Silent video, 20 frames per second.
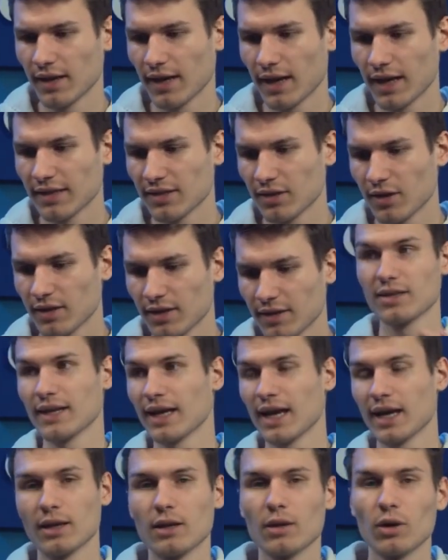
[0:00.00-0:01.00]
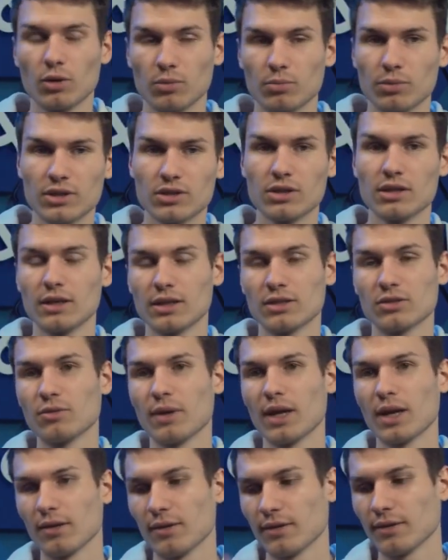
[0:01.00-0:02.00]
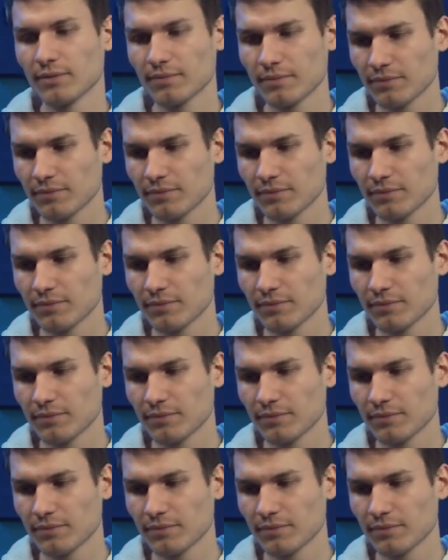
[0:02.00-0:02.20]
as long as the analog meter is round.